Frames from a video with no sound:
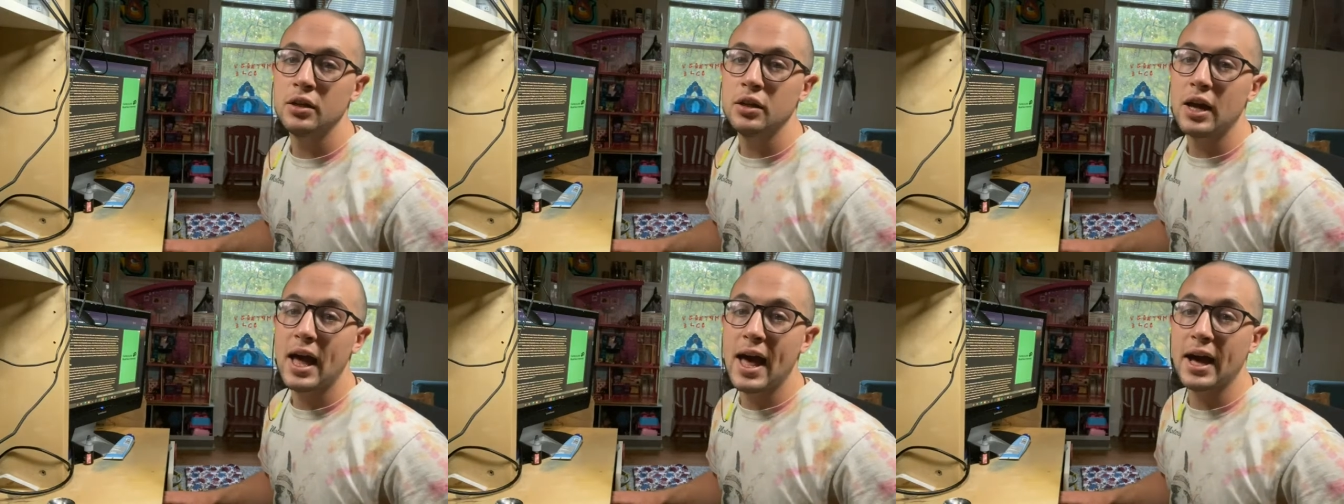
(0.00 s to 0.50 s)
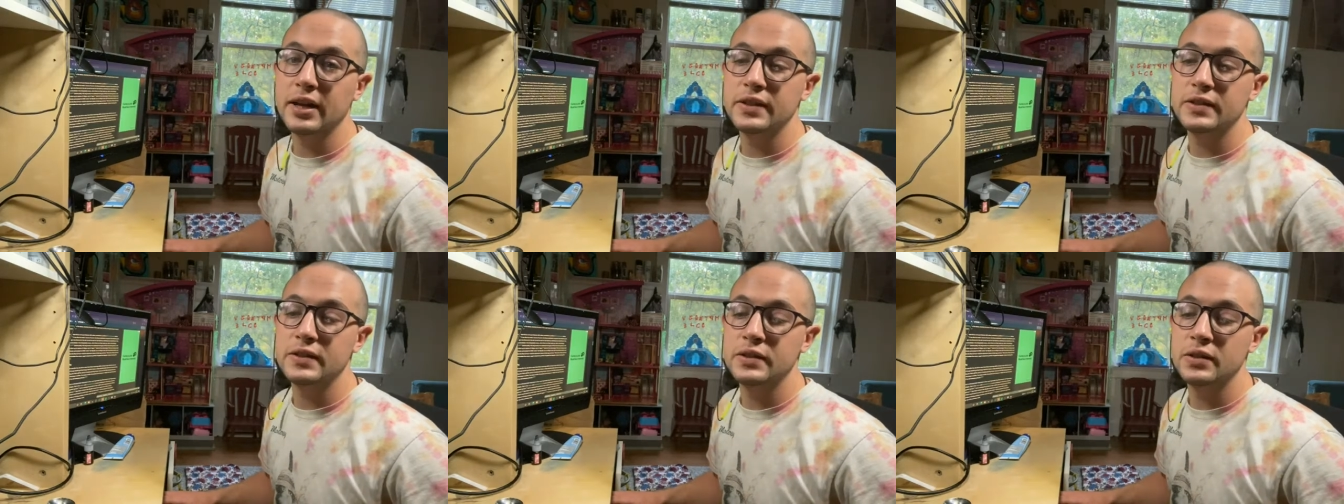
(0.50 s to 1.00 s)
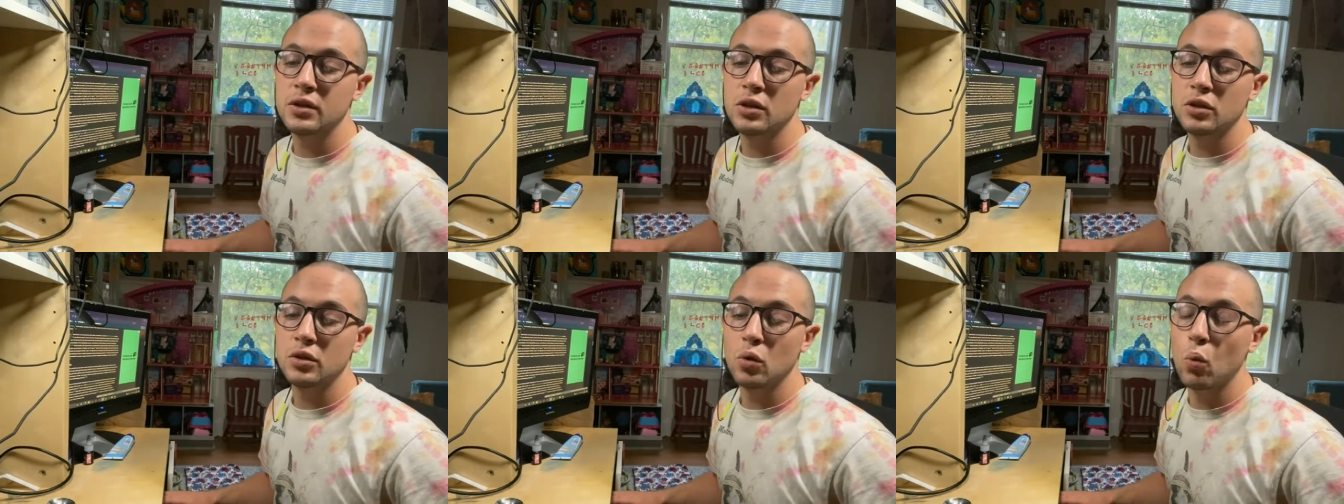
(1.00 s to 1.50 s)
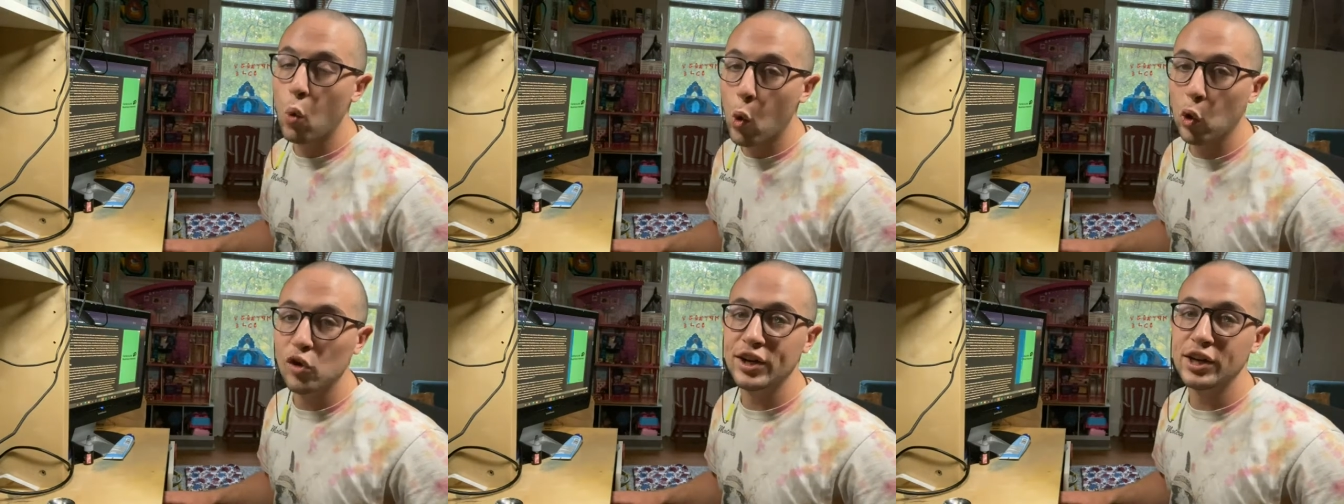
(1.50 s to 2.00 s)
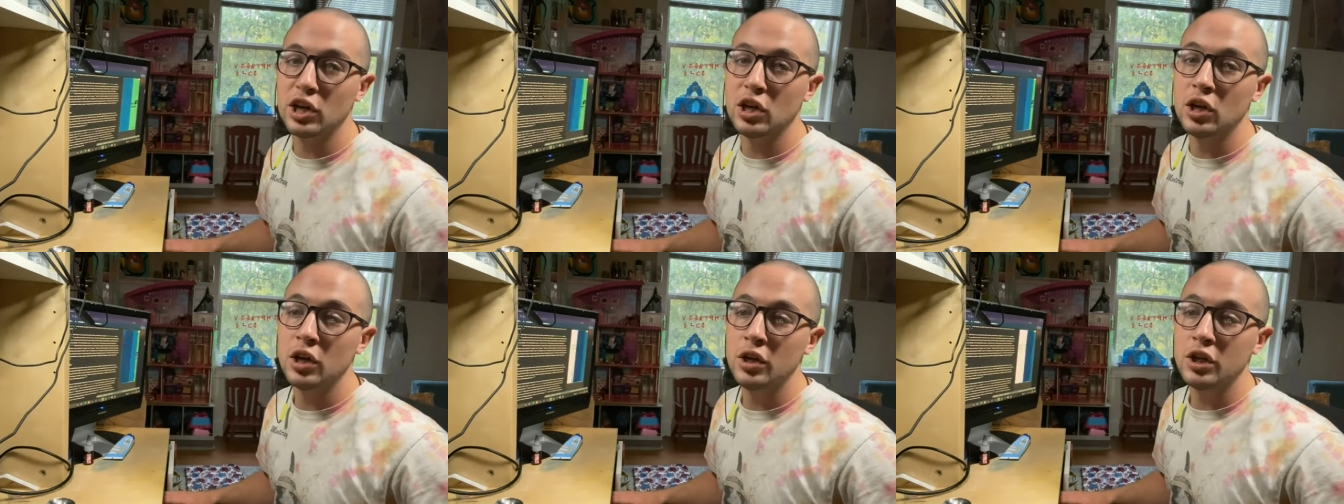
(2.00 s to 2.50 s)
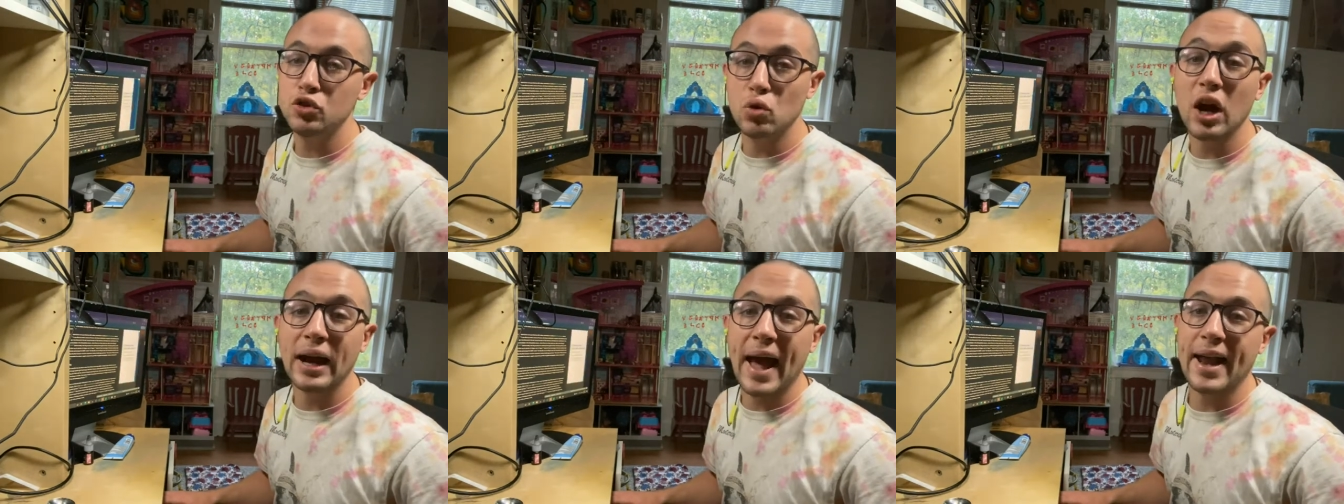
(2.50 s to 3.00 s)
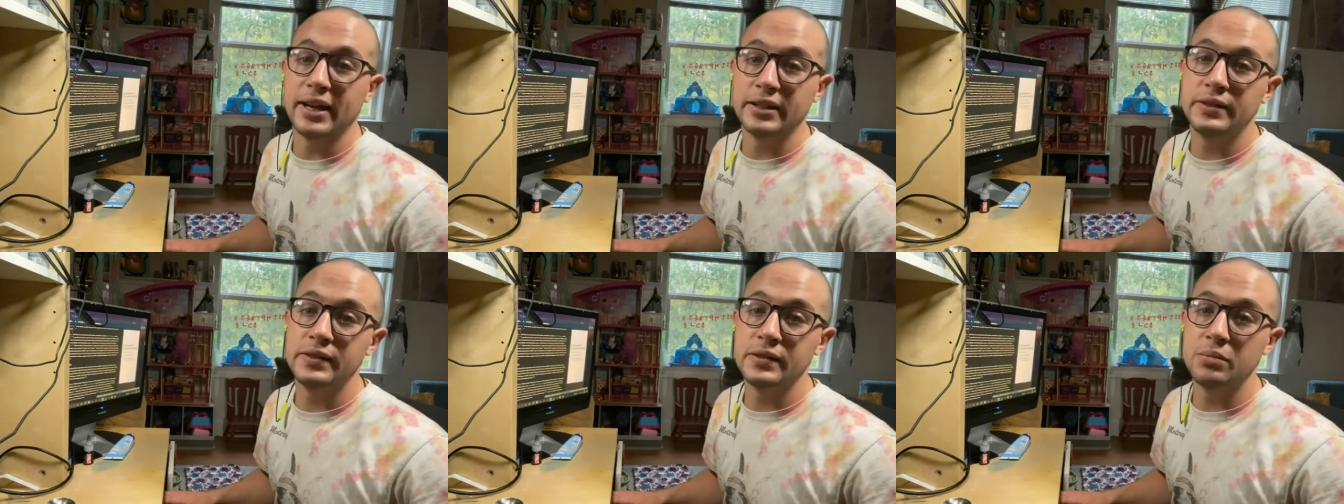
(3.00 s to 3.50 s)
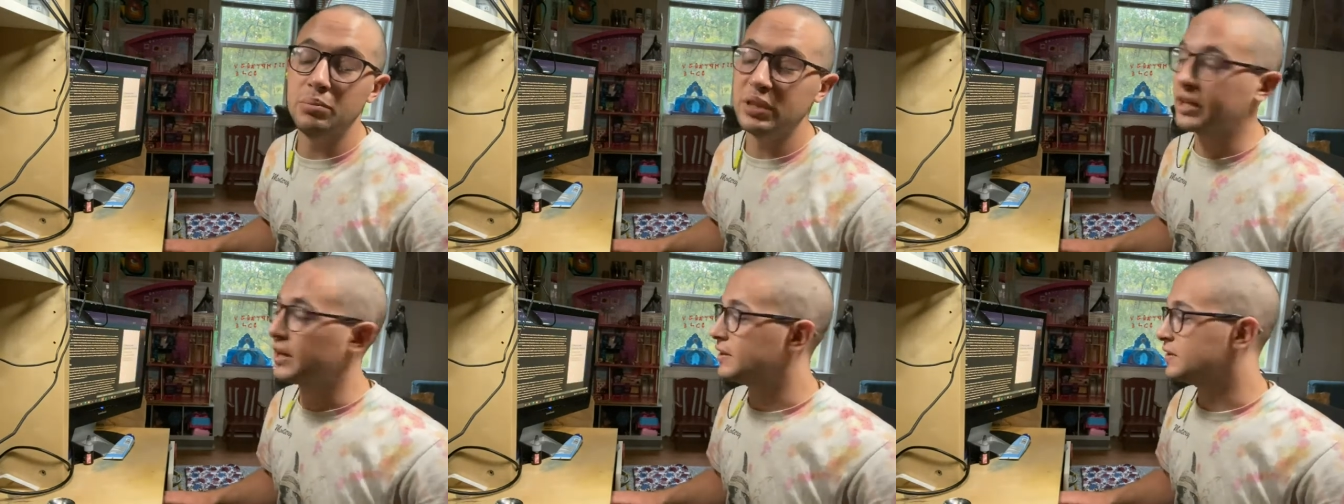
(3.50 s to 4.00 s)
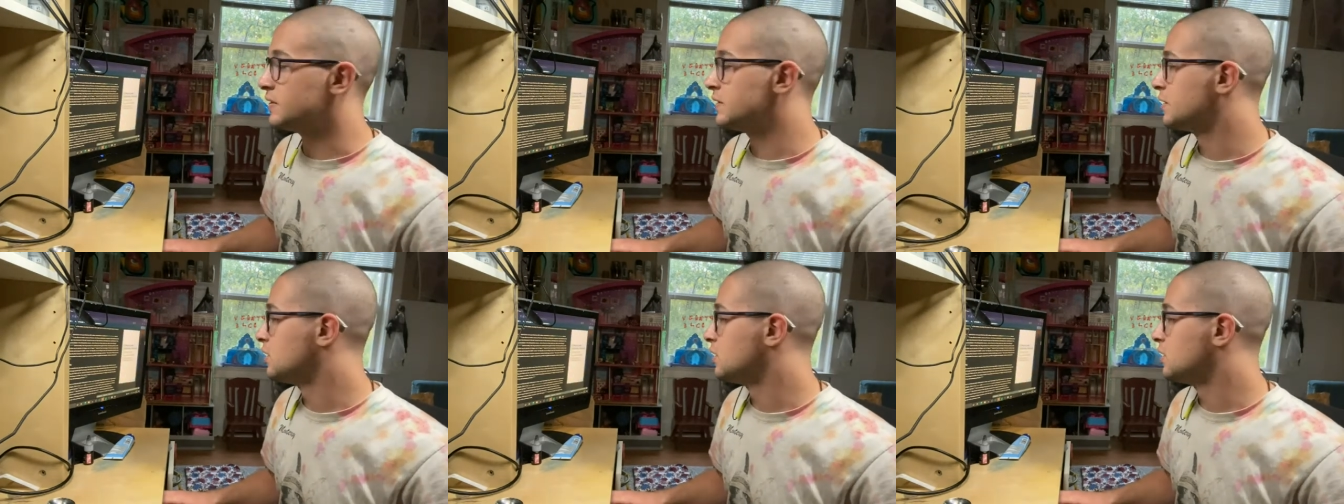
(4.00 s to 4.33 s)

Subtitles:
ex-warrior drug addicts because